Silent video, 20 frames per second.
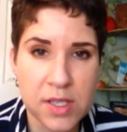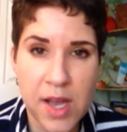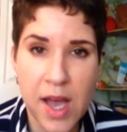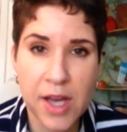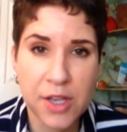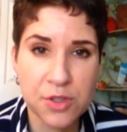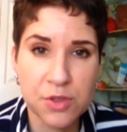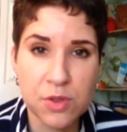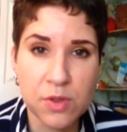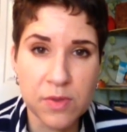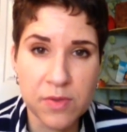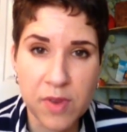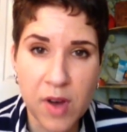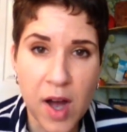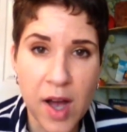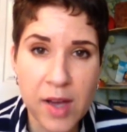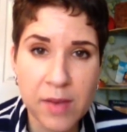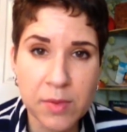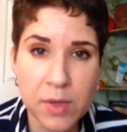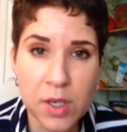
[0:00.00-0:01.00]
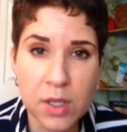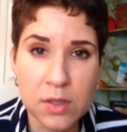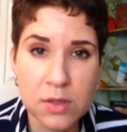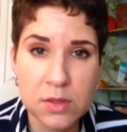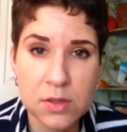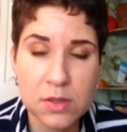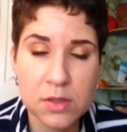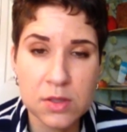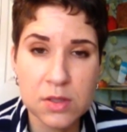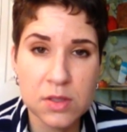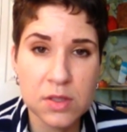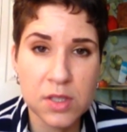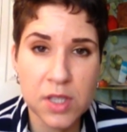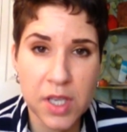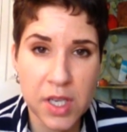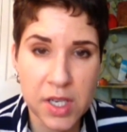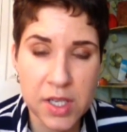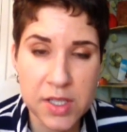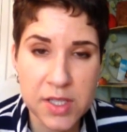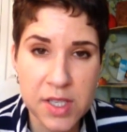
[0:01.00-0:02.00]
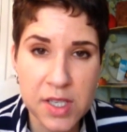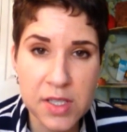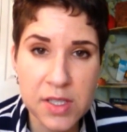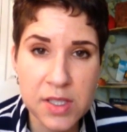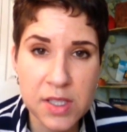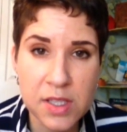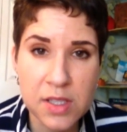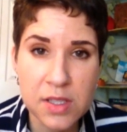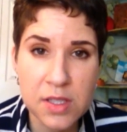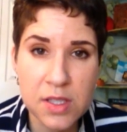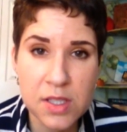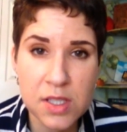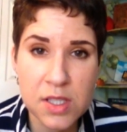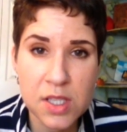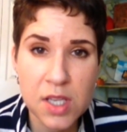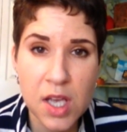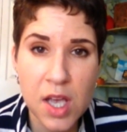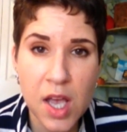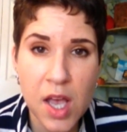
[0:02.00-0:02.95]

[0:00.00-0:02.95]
natural fiber in existence.